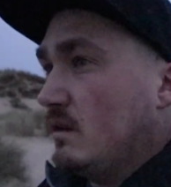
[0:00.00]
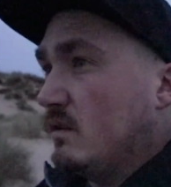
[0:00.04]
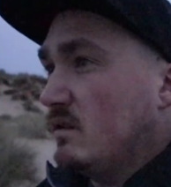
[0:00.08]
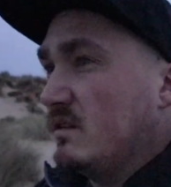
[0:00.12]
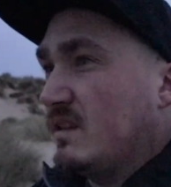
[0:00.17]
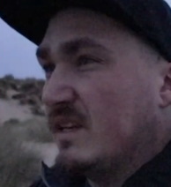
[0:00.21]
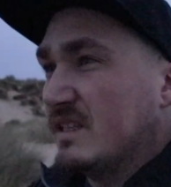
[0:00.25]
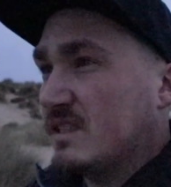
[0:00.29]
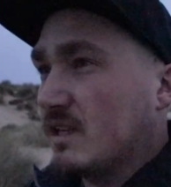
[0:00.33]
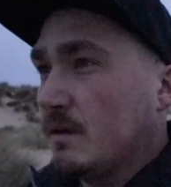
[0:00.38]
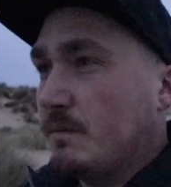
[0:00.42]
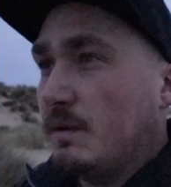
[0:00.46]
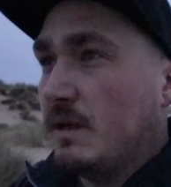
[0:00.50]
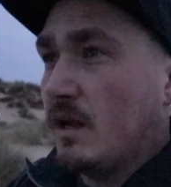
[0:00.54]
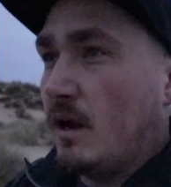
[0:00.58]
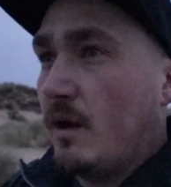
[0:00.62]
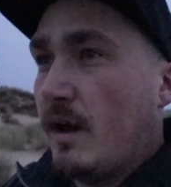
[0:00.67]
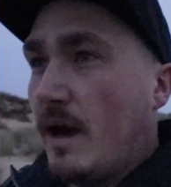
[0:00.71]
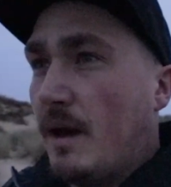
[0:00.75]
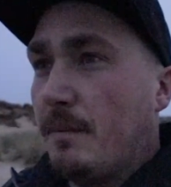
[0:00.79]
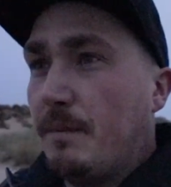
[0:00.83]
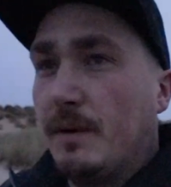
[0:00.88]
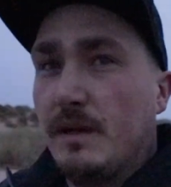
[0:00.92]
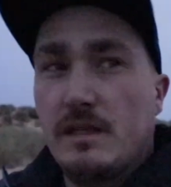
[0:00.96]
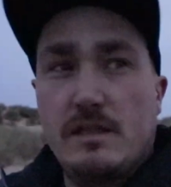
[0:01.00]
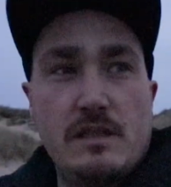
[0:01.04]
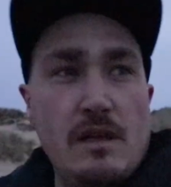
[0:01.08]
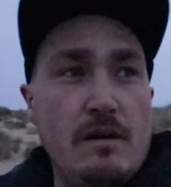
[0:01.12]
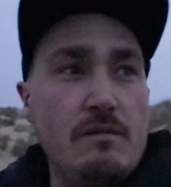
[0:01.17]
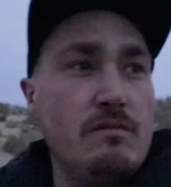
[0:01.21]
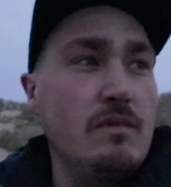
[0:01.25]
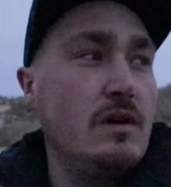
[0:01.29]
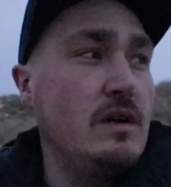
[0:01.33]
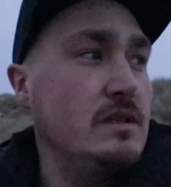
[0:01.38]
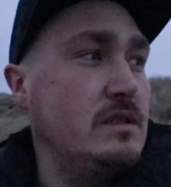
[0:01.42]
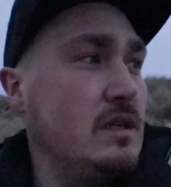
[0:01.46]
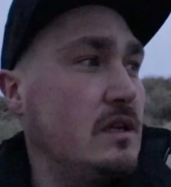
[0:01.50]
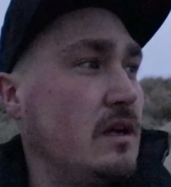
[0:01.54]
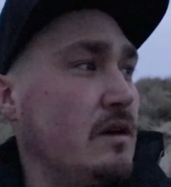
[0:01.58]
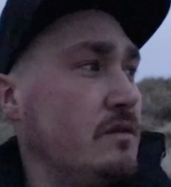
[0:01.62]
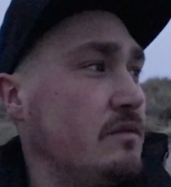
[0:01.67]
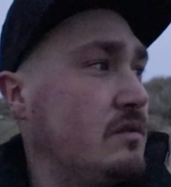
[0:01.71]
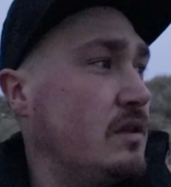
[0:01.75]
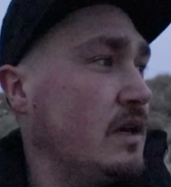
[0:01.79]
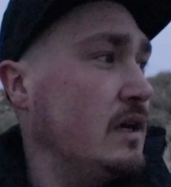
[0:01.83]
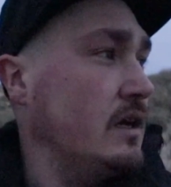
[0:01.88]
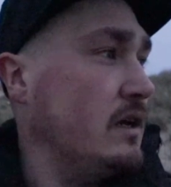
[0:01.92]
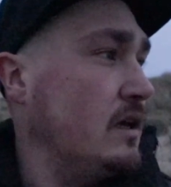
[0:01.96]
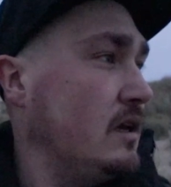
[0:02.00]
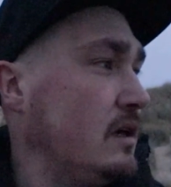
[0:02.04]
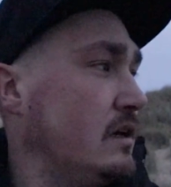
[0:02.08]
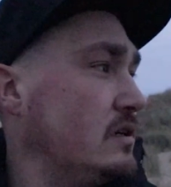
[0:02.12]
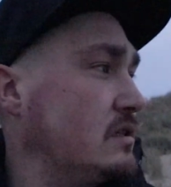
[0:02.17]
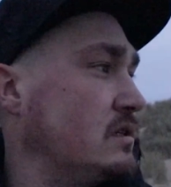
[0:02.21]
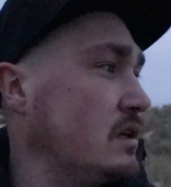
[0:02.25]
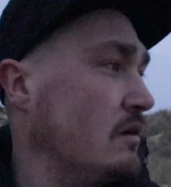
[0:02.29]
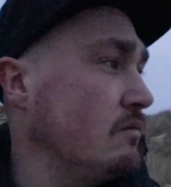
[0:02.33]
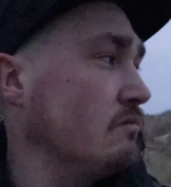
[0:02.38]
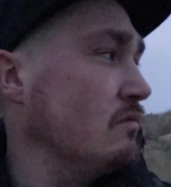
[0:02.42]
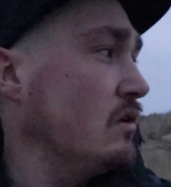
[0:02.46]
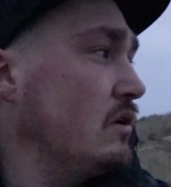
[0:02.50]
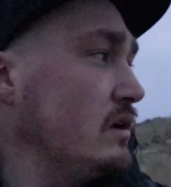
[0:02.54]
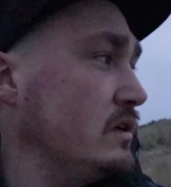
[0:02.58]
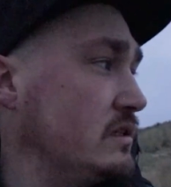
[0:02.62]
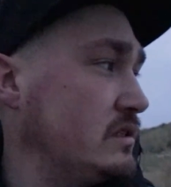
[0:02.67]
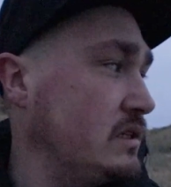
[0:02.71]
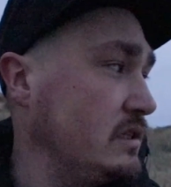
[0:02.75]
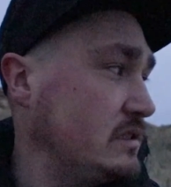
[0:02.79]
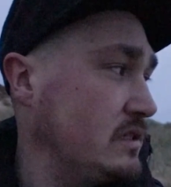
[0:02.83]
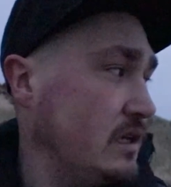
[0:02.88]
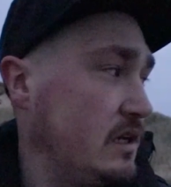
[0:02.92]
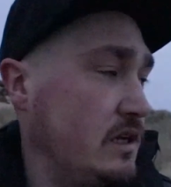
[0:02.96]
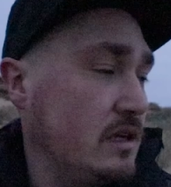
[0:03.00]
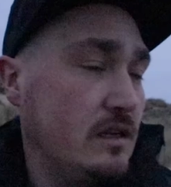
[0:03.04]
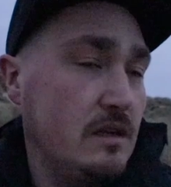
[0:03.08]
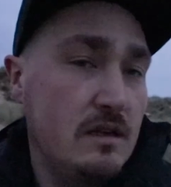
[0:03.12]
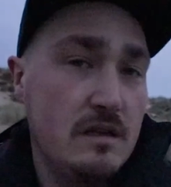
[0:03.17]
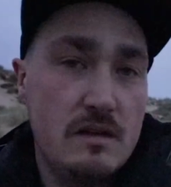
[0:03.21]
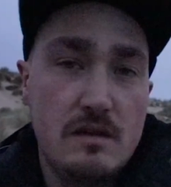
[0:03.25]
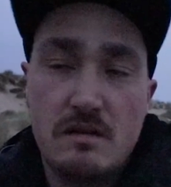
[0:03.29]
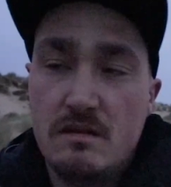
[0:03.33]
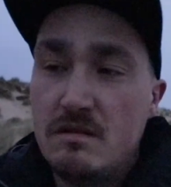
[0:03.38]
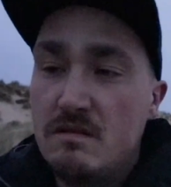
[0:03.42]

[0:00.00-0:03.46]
there's going to be no epic sunrise, I don't think. Sunrise is in